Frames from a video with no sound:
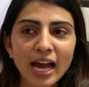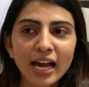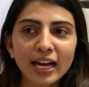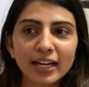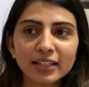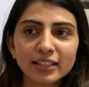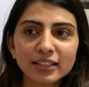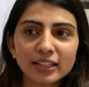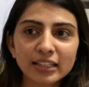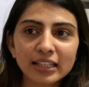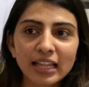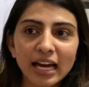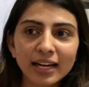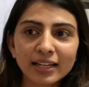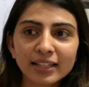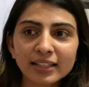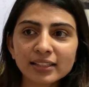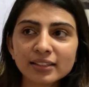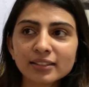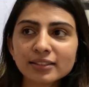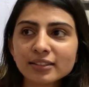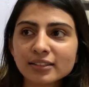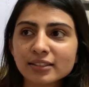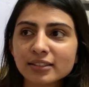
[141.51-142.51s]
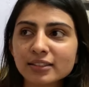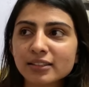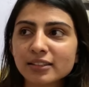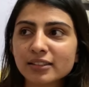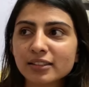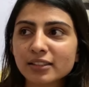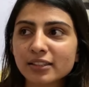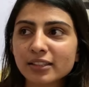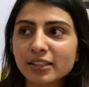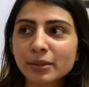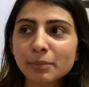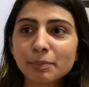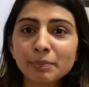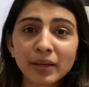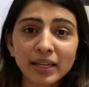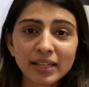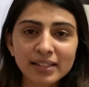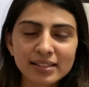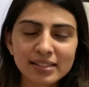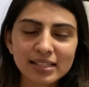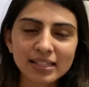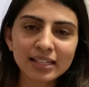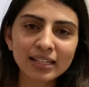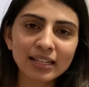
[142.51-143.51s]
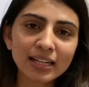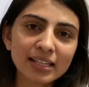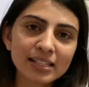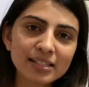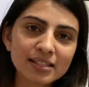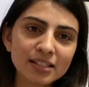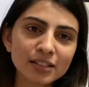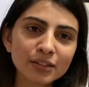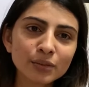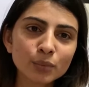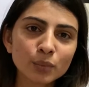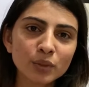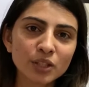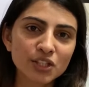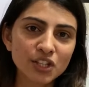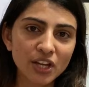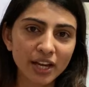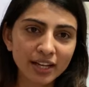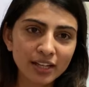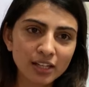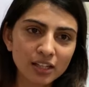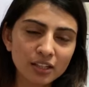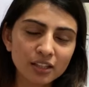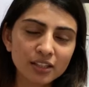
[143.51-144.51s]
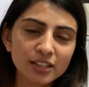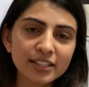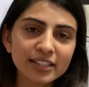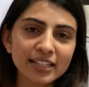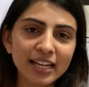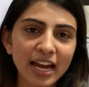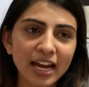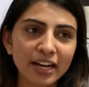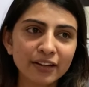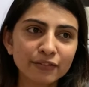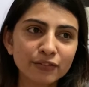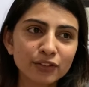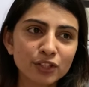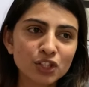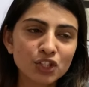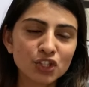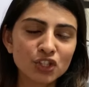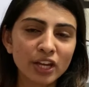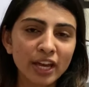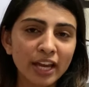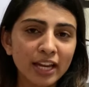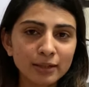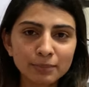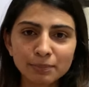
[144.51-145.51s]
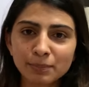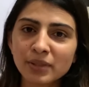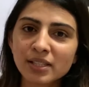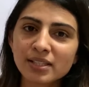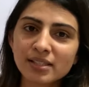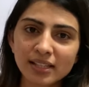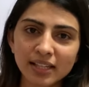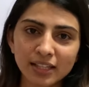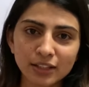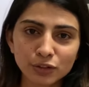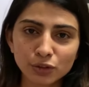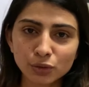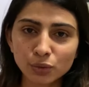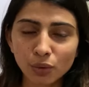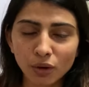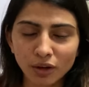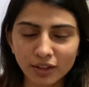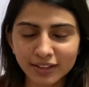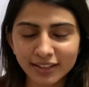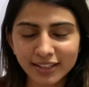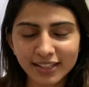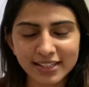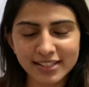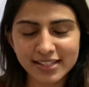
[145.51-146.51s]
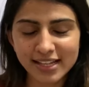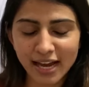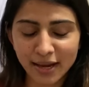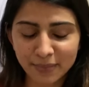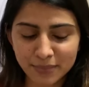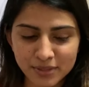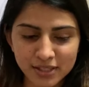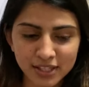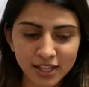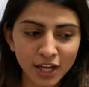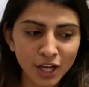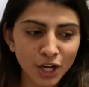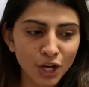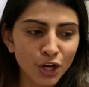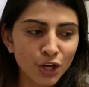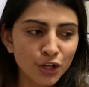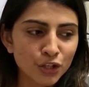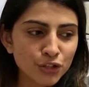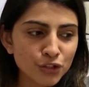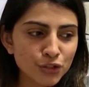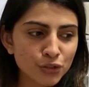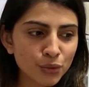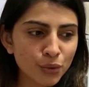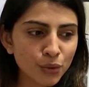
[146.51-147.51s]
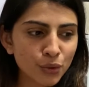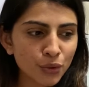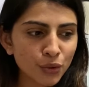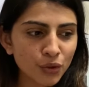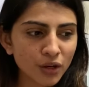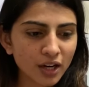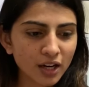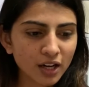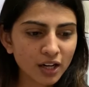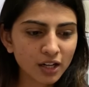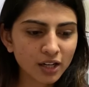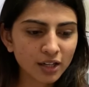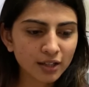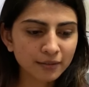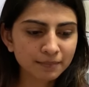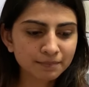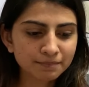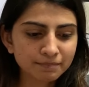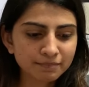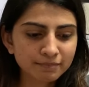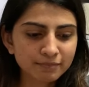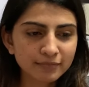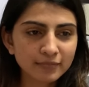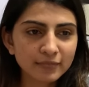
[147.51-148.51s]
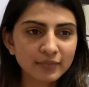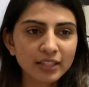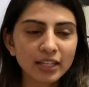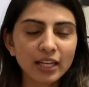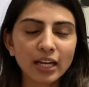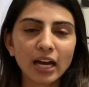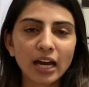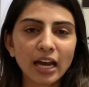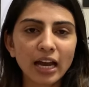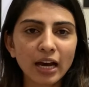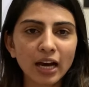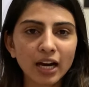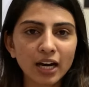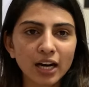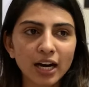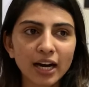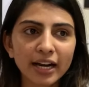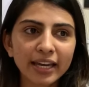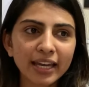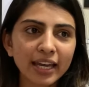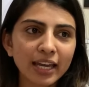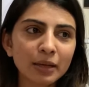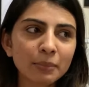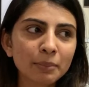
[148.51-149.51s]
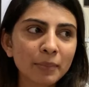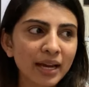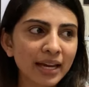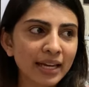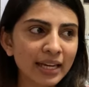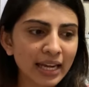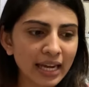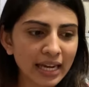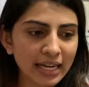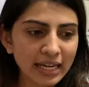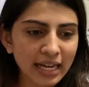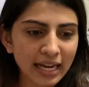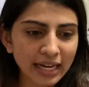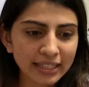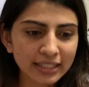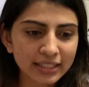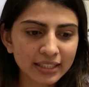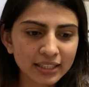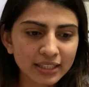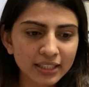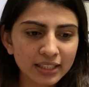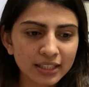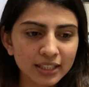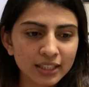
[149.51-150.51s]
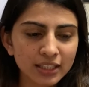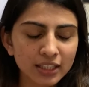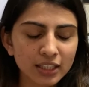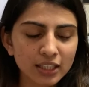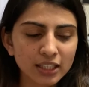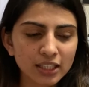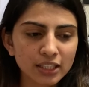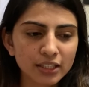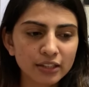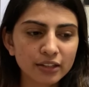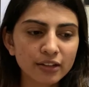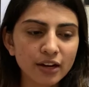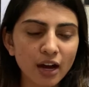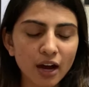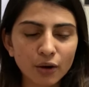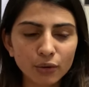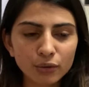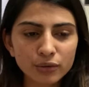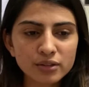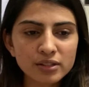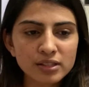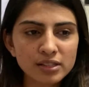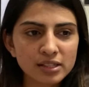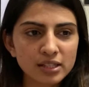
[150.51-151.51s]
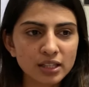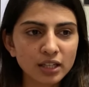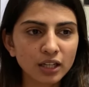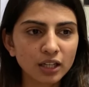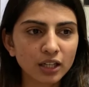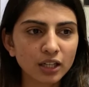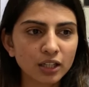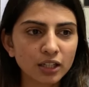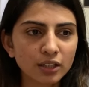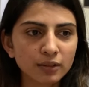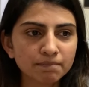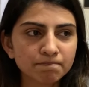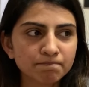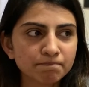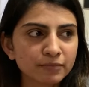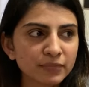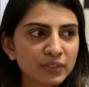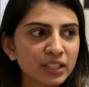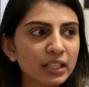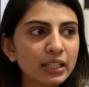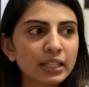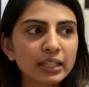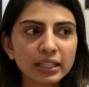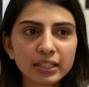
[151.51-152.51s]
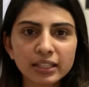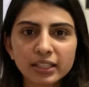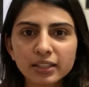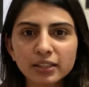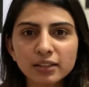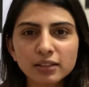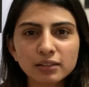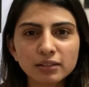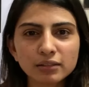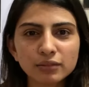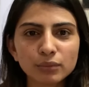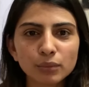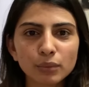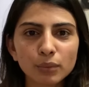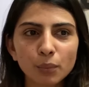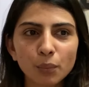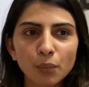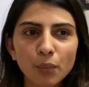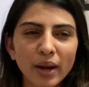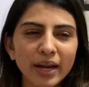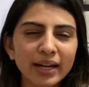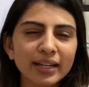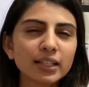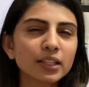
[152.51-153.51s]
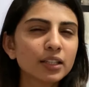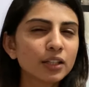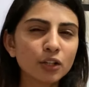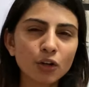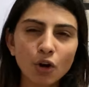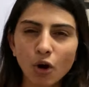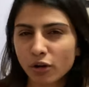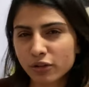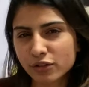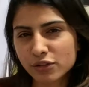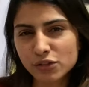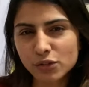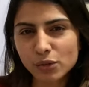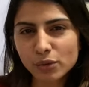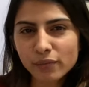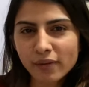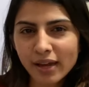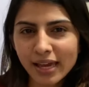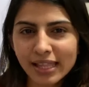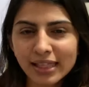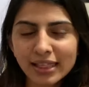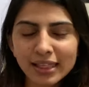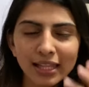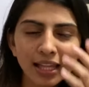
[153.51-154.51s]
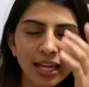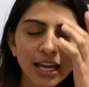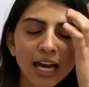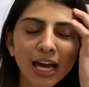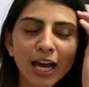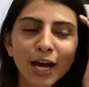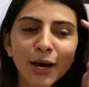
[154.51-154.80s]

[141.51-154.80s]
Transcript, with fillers: And that is the basic lesson which I learned and which helped me sail through all the exams. So, uh, uh, again, my N I D rounds, um, the written went not so well.